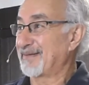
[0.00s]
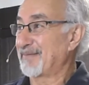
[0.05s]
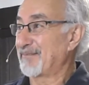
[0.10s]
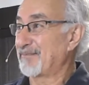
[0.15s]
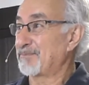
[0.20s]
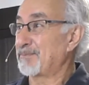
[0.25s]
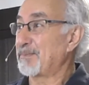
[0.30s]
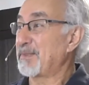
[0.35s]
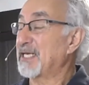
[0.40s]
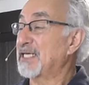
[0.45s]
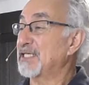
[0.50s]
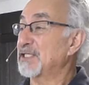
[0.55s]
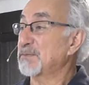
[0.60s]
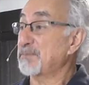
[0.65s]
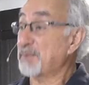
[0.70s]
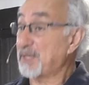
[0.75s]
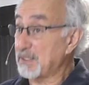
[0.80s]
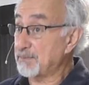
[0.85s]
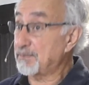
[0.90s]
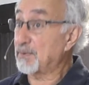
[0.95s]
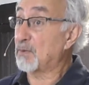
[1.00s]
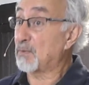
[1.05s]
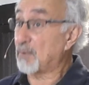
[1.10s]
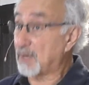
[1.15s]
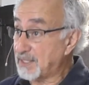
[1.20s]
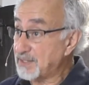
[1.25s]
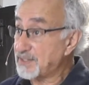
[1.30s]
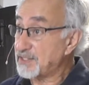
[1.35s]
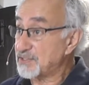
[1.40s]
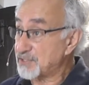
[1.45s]
Because people
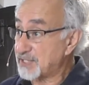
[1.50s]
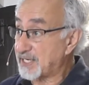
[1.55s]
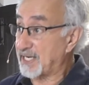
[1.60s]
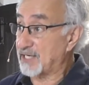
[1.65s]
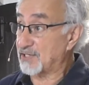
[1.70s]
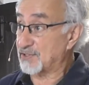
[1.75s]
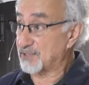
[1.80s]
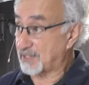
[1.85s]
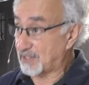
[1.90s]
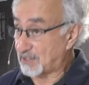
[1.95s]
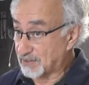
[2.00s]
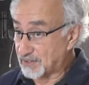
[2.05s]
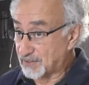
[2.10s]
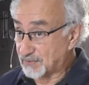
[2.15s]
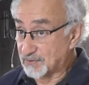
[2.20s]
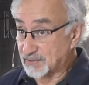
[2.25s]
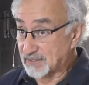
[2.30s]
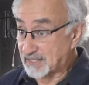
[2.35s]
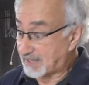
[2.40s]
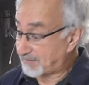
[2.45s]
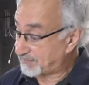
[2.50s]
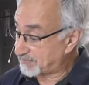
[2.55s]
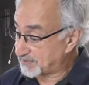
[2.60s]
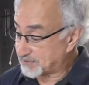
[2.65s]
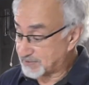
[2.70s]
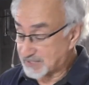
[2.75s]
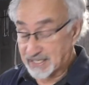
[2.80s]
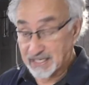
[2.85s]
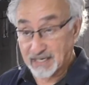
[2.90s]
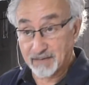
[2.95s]
want to change. They look at their lives and
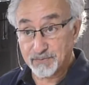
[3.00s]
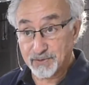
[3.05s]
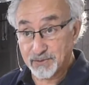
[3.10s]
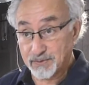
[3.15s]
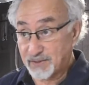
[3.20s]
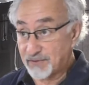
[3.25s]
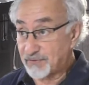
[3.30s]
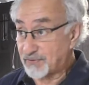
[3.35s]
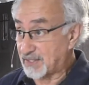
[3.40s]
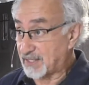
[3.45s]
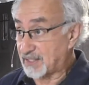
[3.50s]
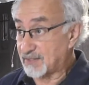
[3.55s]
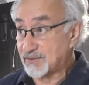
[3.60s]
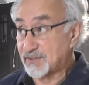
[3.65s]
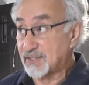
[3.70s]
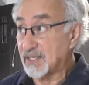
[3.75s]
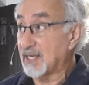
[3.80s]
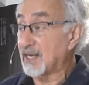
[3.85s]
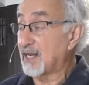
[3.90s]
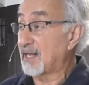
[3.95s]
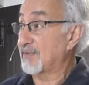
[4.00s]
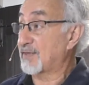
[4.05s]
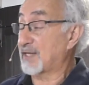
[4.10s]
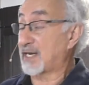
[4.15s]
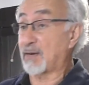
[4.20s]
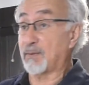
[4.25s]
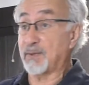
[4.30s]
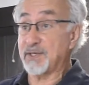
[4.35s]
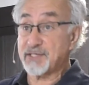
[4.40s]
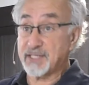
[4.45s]
saying, I'm doing things that I
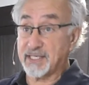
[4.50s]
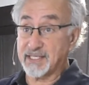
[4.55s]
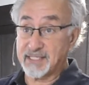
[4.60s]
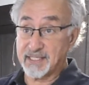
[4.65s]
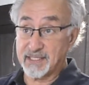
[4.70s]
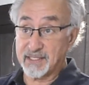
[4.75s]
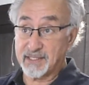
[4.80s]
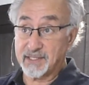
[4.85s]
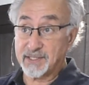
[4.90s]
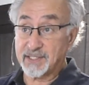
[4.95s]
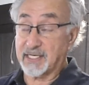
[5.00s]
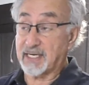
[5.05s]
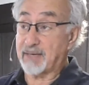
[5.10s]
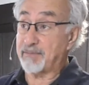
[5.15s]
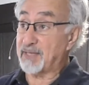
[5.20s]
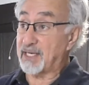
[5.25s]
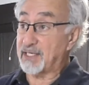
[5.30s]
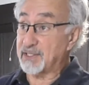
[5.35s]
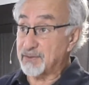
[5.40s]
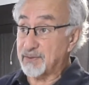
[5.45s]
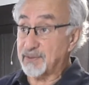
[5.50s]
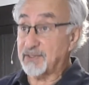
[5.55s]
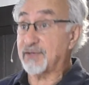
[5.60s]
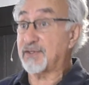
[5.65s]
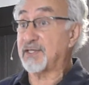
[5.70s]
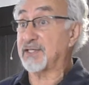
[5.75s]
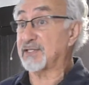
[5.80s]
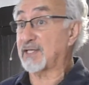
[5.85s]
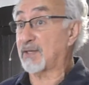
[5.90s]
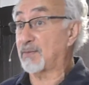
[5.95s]
wish I didn't, and I'm not doing the
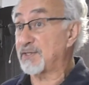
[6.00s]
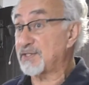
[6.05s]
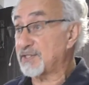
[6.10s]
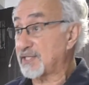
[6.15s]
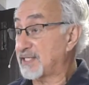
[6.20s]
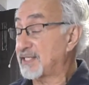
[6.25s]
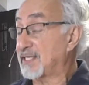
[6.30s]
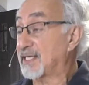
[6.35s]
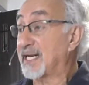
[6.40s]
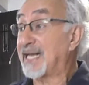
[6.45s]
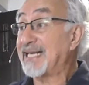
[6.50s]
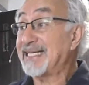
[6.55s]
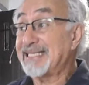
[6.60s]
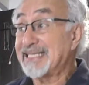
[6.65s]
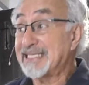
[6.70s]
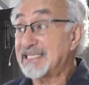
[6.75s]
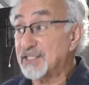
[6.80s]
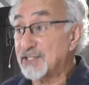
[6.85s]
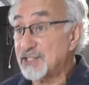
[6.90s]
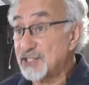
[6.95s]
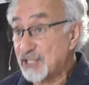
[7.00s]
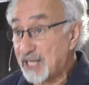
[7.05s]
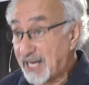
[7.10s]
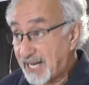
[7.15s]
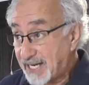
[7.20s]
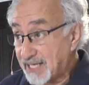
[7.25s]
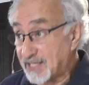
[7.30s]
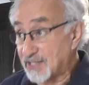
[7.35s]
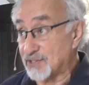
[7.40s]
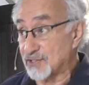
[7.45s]
things I wish I did. I need to
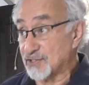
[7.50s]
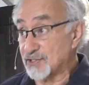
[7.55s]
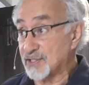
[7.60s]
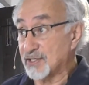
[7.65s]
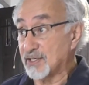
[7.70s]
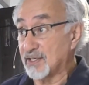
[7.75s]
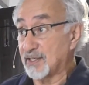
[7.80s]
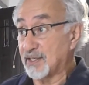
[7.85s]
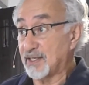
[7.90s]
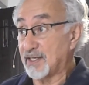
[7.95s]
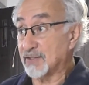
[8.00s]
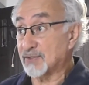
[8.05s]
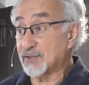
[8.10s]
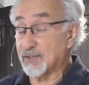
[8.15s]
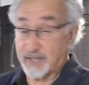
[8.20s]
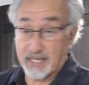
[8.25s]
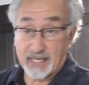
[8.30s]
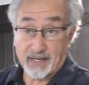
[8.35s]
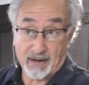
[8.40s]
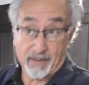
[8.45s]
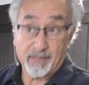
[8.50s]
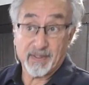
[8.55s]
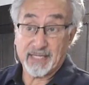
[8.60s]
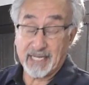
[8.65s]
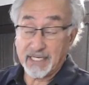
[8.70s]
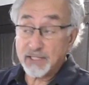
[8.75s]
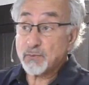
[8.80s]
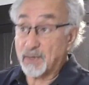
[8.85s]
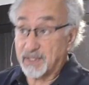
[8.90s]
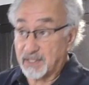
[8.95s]
change. And so
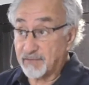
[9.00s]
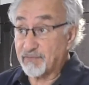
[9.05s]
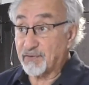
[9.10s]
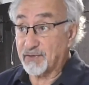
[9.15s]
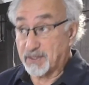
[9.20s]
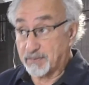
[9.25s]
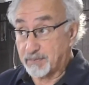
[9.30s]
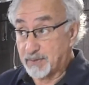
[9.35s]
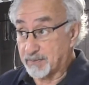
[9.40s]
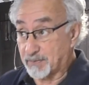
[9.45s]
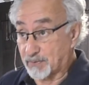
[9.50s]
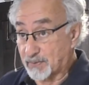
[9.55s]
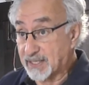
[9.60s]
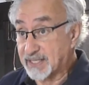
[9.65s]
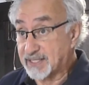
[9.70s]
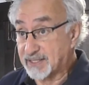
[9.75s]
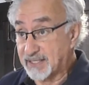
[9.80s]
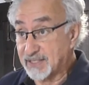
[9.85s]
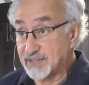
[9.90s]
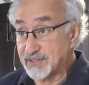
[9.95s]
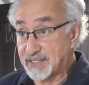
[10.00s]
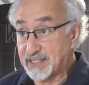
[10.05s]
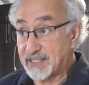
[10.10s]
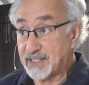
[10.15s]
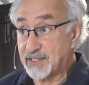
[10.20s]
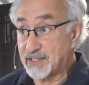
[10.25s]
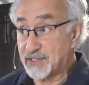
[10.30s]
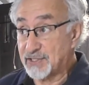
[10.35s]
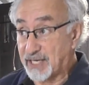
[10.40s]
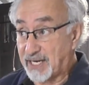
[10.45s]
that's wonderful that people recognize they
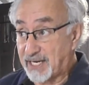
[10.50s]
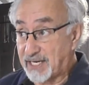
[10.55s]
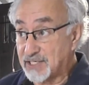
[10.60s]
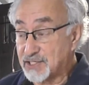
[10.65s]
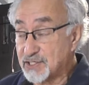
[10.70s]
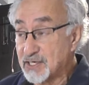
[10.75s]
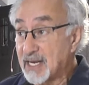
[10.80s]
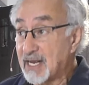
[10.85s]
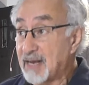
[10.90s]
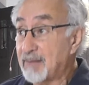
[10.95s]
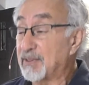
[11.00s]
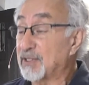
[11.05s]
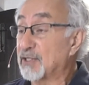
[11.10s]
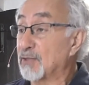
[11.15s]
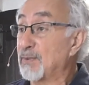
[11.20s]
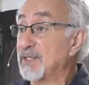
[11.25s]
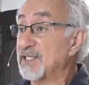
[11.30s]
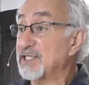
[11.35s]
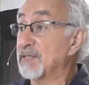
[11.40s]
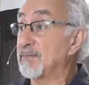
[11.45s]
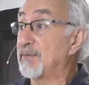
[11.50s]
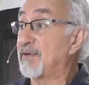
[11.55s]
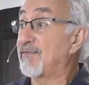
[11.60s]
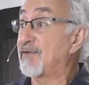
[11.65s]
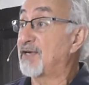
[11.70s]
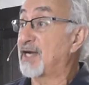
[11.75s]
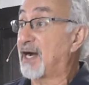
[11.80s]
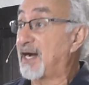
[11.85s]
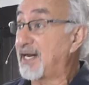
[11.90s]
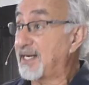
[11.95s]
need to change, but the wisdom
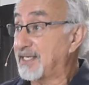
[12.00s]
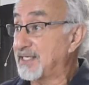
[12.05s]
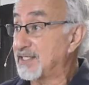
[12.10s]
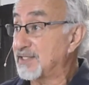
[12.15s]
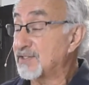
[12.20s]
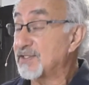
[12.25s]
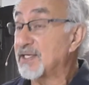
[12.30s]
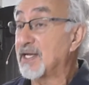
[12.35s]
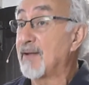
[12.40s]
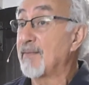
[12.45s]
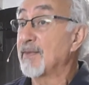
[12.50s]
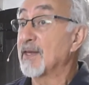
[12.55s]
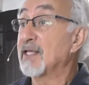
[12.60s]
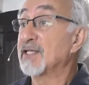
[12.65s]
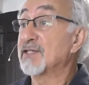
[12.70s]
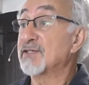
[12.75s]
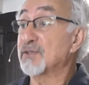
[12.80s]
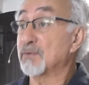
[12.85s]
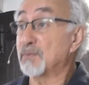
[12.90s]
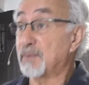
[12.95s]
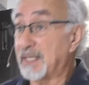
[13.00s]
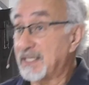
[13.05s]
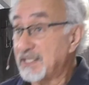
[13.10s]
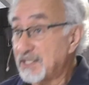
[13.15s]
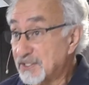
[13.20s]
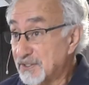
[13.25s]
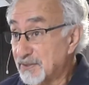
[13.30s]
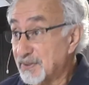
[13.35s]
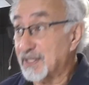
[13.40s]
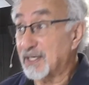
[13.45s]
of God is
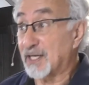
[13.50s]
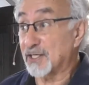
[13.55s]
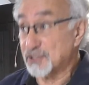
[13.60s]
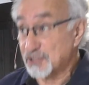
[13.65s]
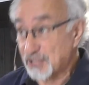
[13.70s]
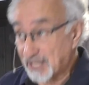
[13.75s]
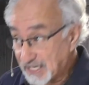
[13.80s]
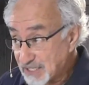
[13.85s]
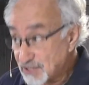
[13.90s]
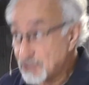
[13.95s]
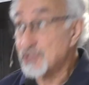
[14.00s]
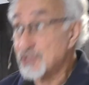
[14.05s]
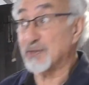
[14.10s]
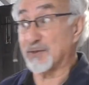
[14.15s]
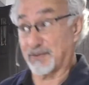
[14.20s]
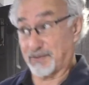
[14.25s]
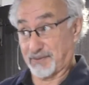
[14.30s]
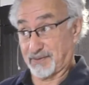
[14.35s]
surrender and I'll change you.